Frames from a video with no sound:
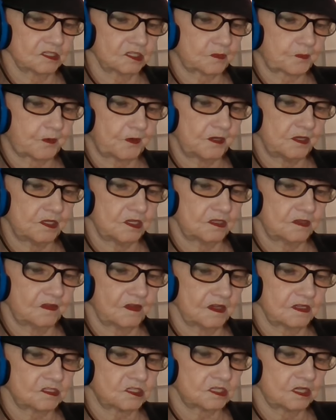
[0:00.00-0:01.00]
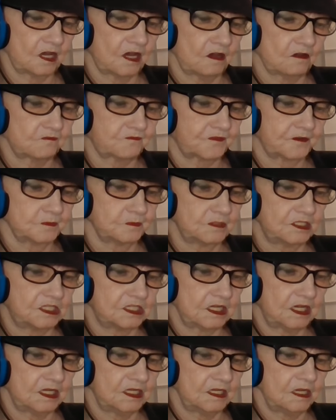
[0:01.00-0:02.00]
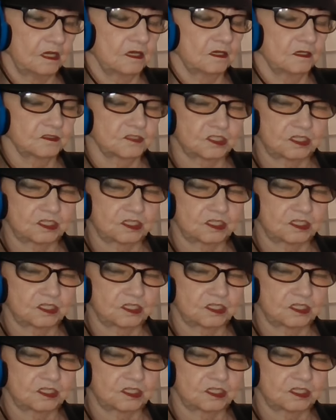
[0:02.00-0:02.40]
is bringing this out from uh,